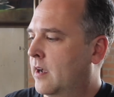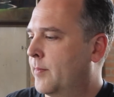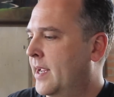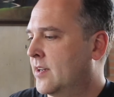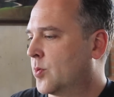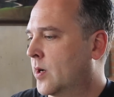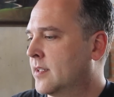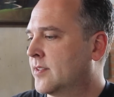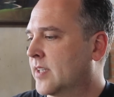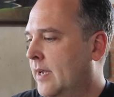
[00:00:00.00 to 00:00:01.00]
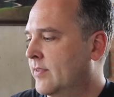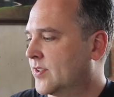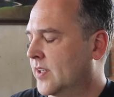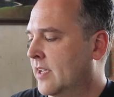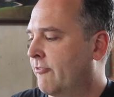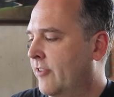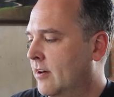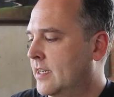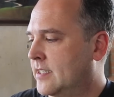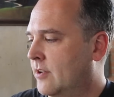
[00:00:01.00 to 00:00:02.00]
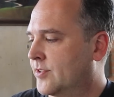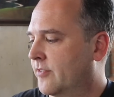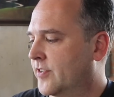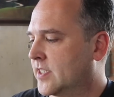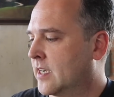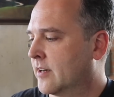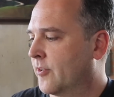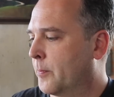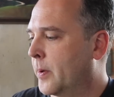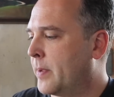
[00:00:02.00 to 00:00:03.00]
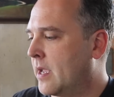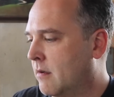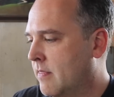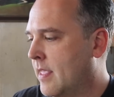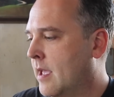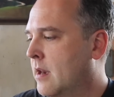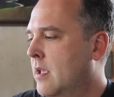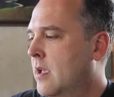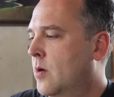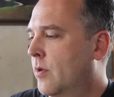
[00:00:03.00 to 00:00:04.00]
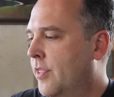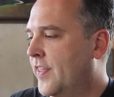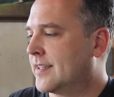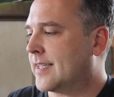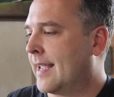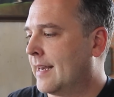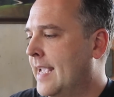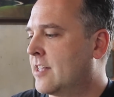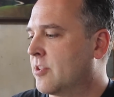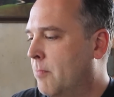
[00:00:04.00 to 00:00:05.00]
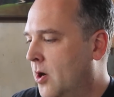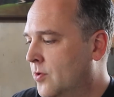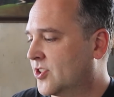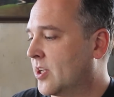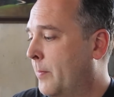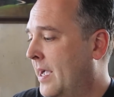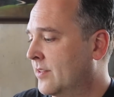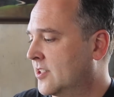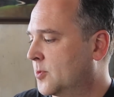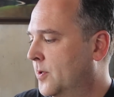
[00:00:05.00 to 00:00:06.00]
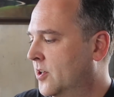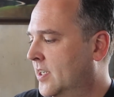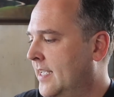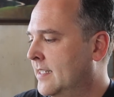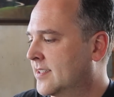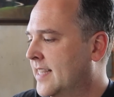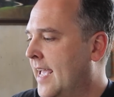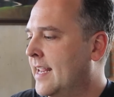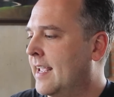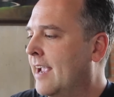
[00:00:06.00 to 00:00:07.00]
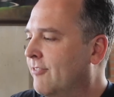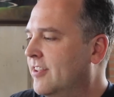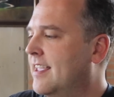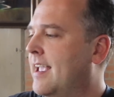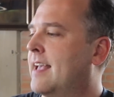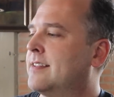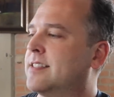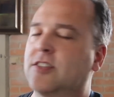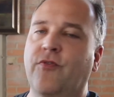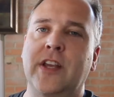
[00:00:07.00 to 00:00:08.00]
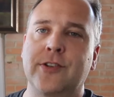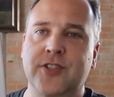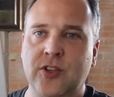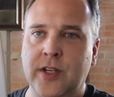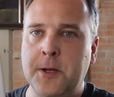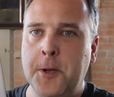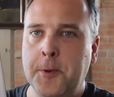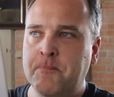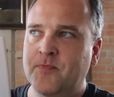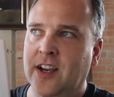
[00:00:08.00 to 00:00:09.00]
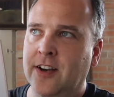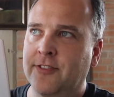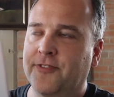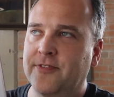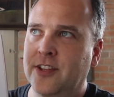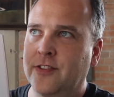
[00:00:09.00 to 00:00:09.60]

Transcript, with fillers: Um, Antoine is obviously a very talented photographer, but beyond that, one of the things I like the most about this book is that everything has this feel to it of,